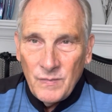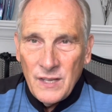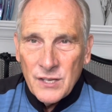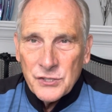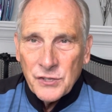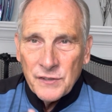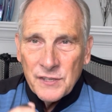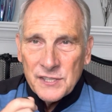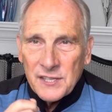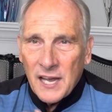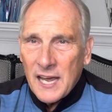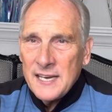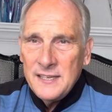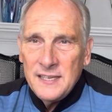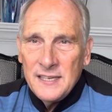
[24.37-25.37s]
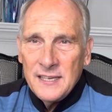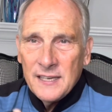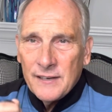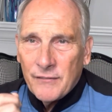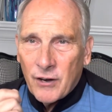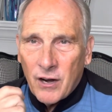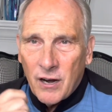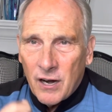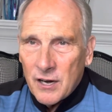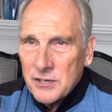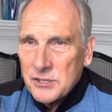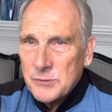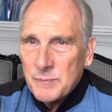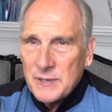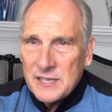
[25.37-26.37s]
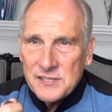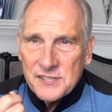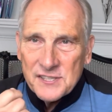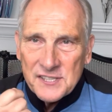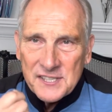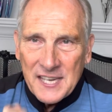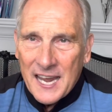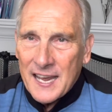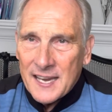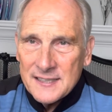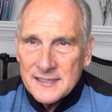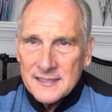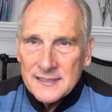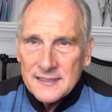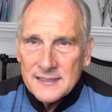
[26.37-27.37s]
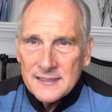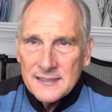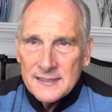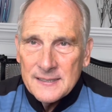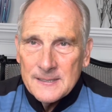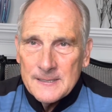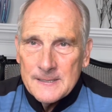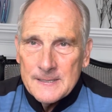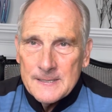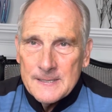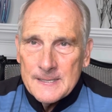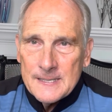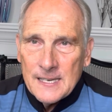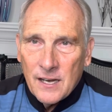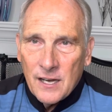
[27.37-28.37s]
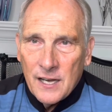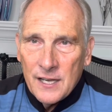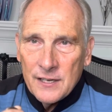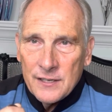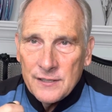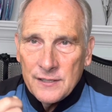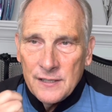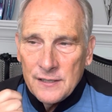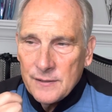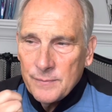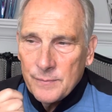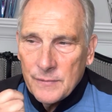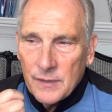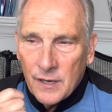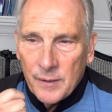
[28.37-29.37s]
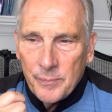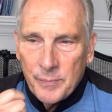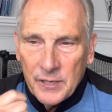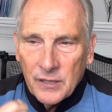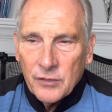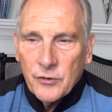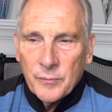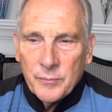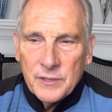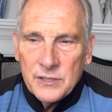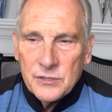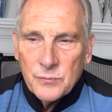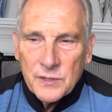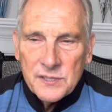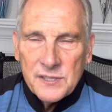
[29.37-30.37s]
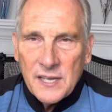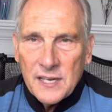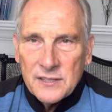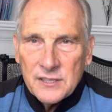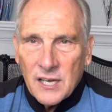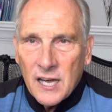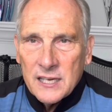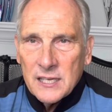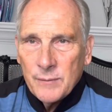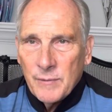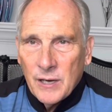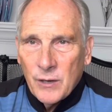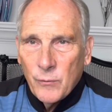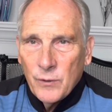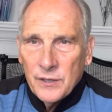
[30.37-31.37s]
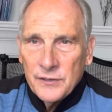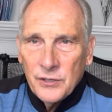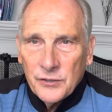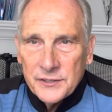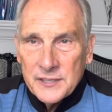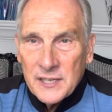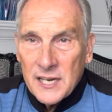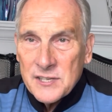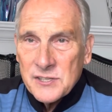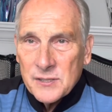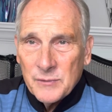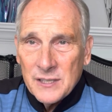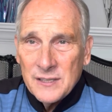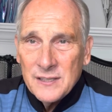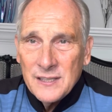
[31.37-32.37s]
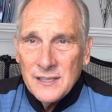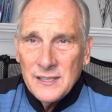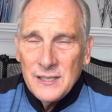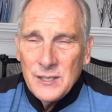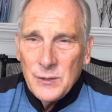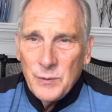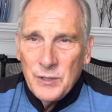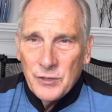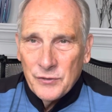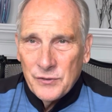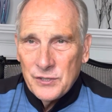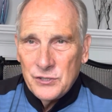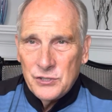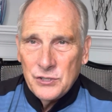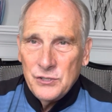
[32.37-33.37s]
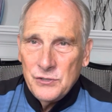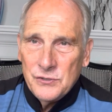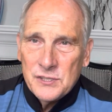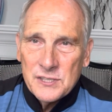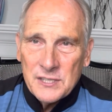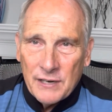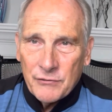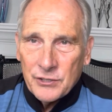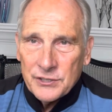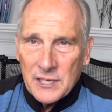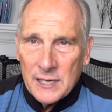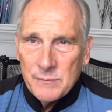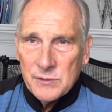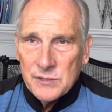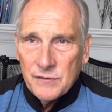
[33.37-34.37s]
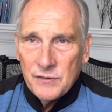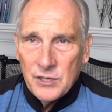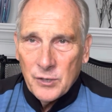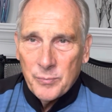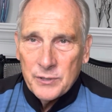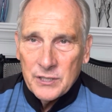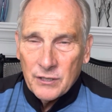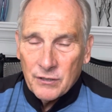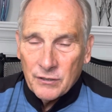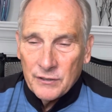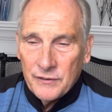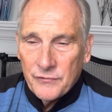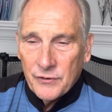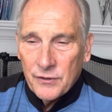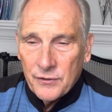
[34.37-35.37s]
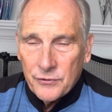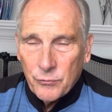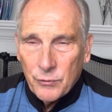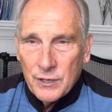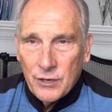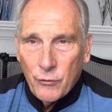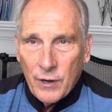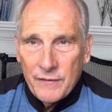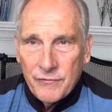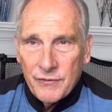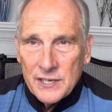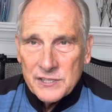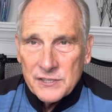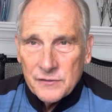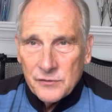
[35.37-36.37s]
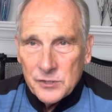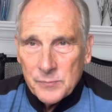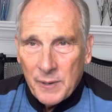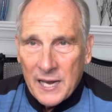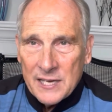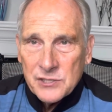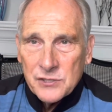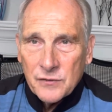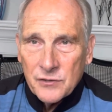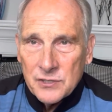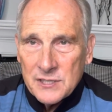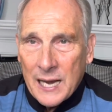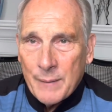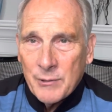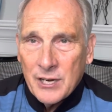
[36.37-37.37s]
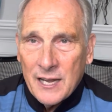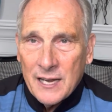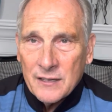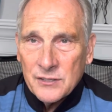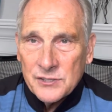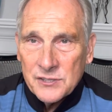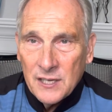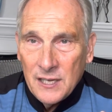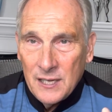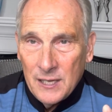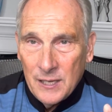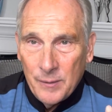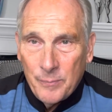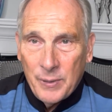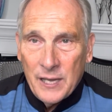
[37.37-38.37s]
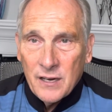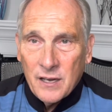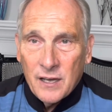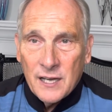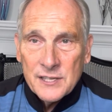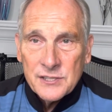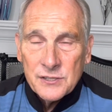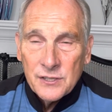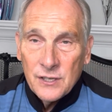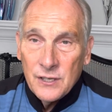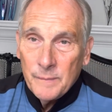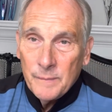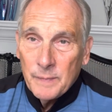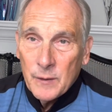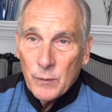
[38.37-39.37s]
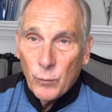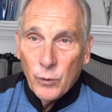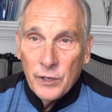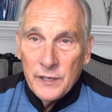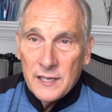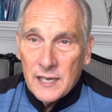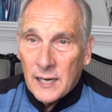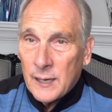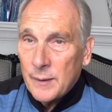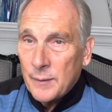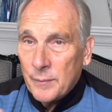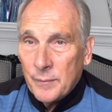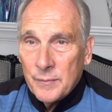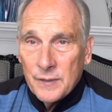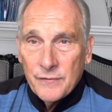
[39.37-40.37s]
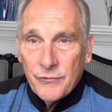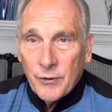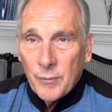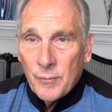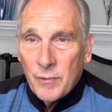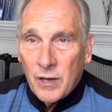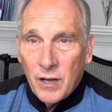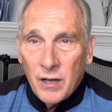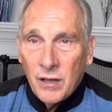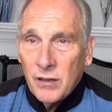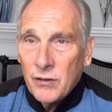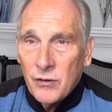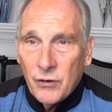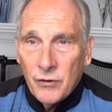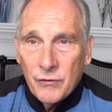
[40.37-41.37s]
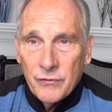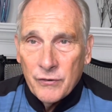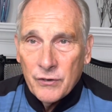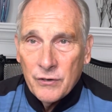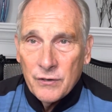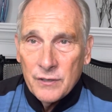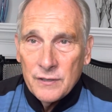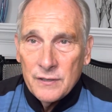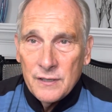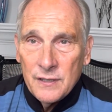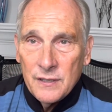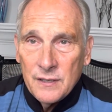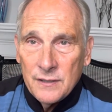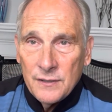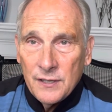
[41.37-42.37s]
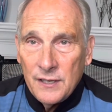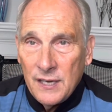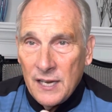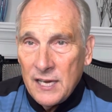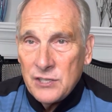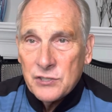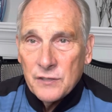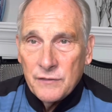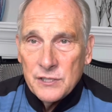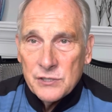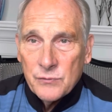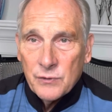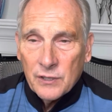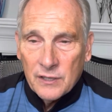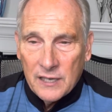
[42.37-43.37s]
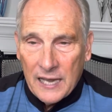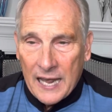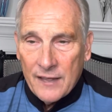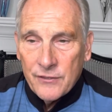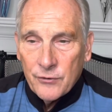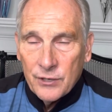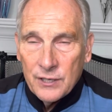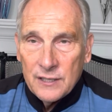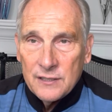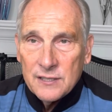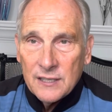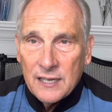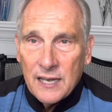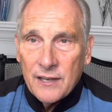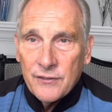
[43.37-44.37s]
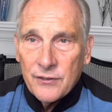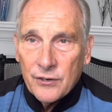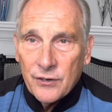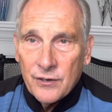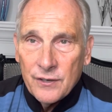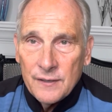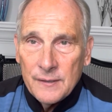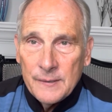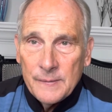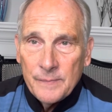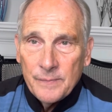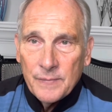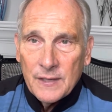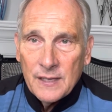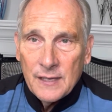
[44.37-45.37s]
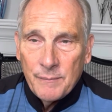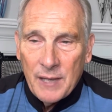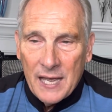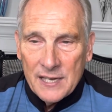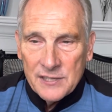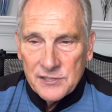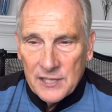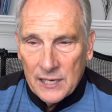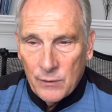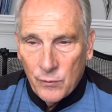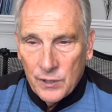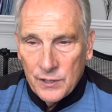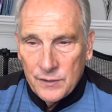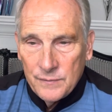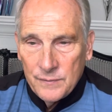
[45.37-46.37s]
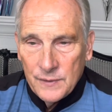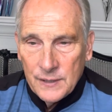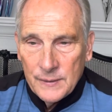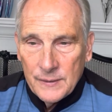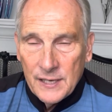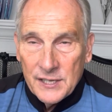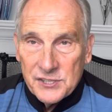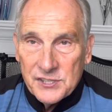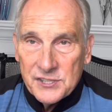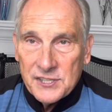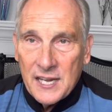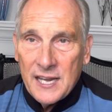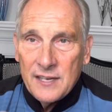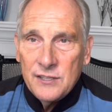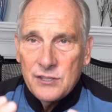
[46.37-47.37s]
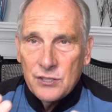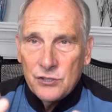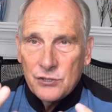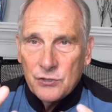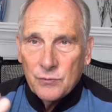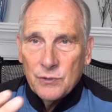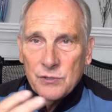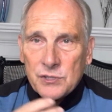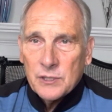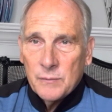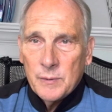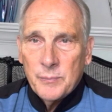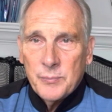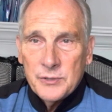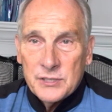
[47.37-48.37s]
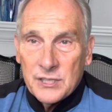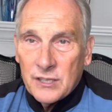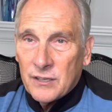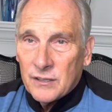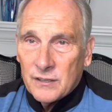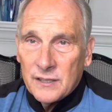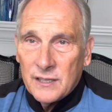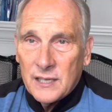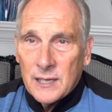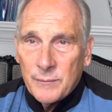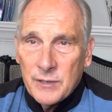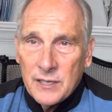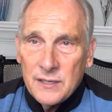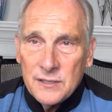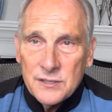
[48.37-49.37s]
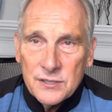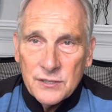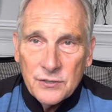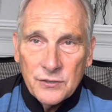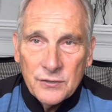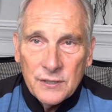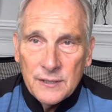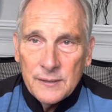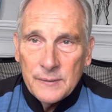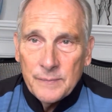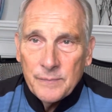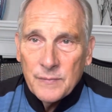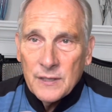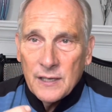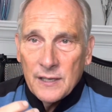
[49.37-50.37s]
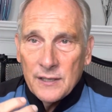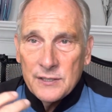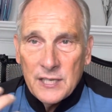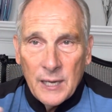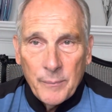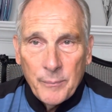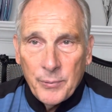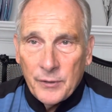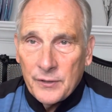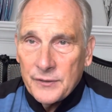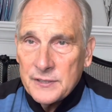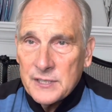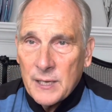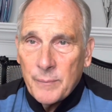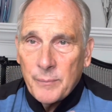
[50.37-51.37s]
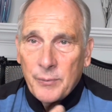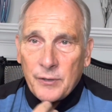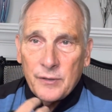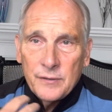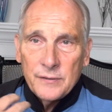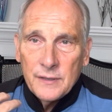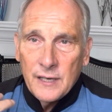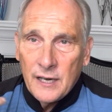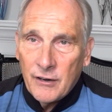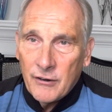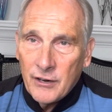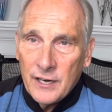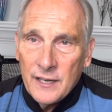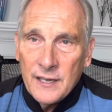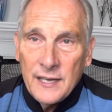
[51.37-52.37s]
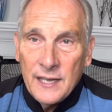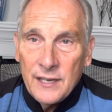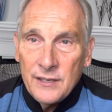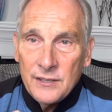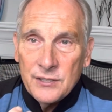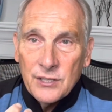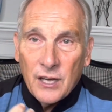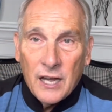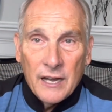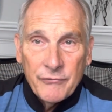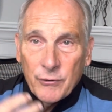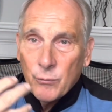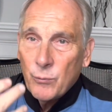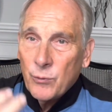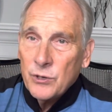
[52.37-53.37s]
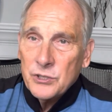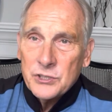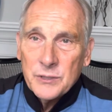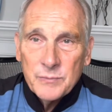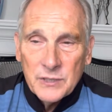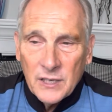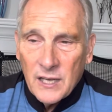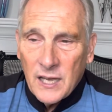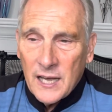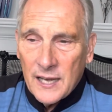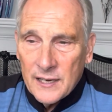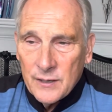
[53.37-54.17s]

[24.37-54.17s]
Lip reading: So this idea of our hearts being set on pilgrimage, what is that talking about? Well, in the Old Testament, we know the Jews several times a year, particularly for the three great festivals, Passover, Tabernacles, and Pentecost, would come from all over the nation of Israel, gathering together as they would ascend to Jerusalem, and particularly coming into the temple area, and to offer worship to God.